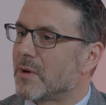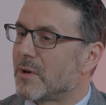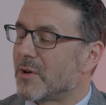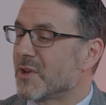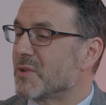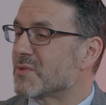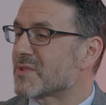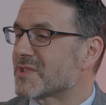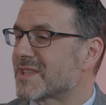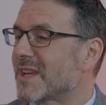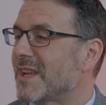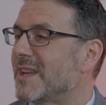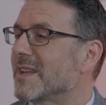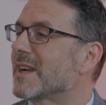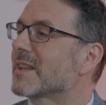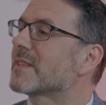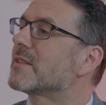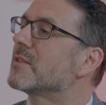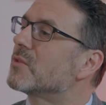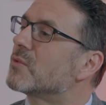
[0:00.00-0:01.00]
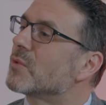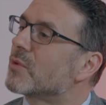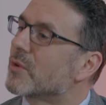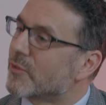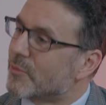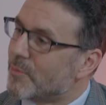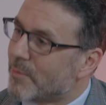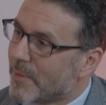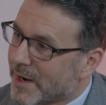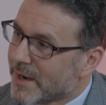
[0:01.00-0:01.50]
or he was standing at the door
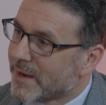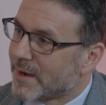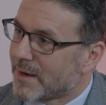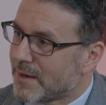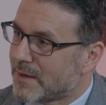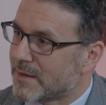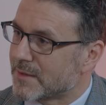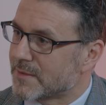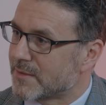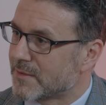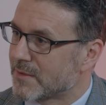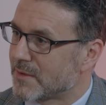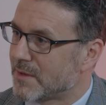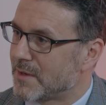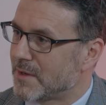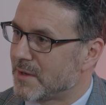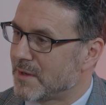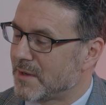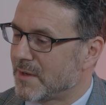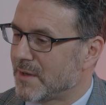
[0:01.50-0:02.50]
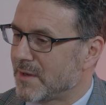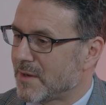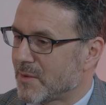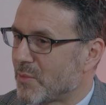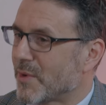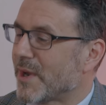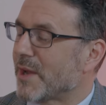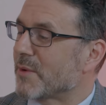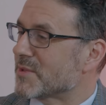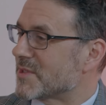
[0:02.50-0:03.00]
of my heart
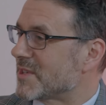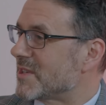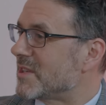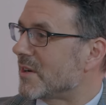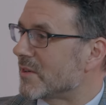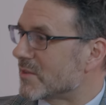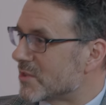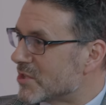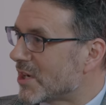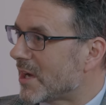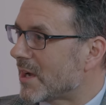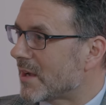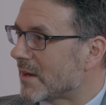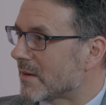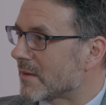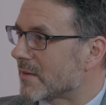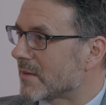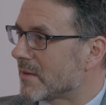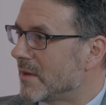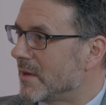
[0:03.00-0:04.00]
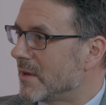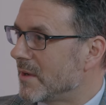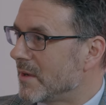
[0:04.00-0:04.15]
when I was a young child,